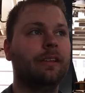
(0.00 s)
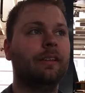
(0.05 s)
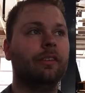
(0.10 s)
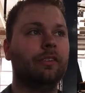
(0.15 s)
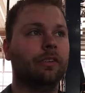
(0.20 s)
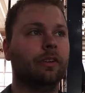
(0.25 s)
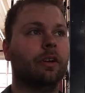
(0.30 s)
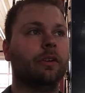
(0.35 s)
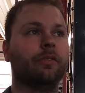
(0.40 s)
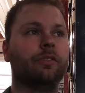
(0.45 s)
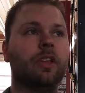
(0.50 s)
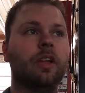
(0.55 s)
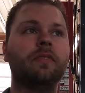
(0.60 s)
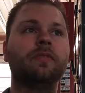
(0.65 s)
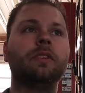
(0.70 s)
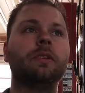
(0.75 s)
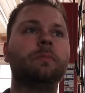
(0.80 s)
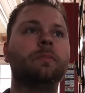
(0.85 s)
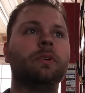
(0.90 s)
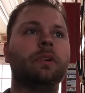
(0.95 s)
So I was
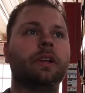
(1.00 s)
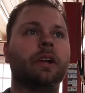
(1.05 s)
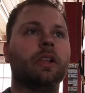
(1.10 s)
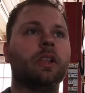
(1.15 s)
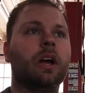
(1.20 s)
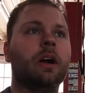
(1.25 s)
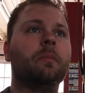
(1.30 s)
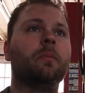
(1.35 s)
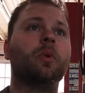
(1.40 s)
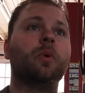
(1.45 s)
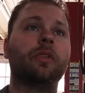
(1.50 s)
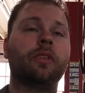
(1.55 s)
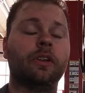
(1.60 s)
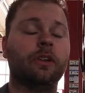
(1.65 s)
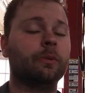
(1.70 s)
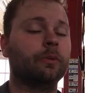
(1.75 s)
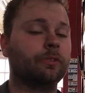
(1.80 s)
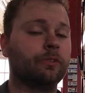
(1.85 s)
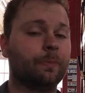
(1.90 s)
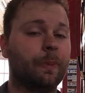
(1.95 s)
definitely putting a lot more than
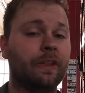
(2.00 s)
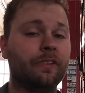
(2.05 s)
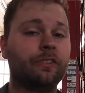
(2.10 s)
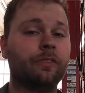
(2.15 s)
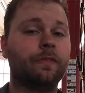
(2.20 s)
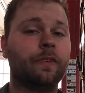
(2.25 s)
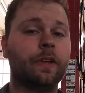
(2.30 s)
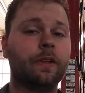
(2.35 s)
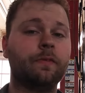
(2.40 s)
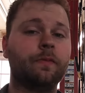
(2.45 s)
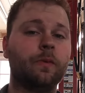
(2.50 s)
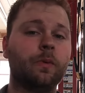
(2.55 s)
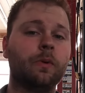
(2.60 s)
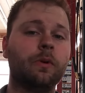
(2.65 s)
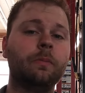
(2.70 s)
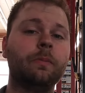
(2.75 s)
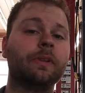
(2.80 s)
it was specified for.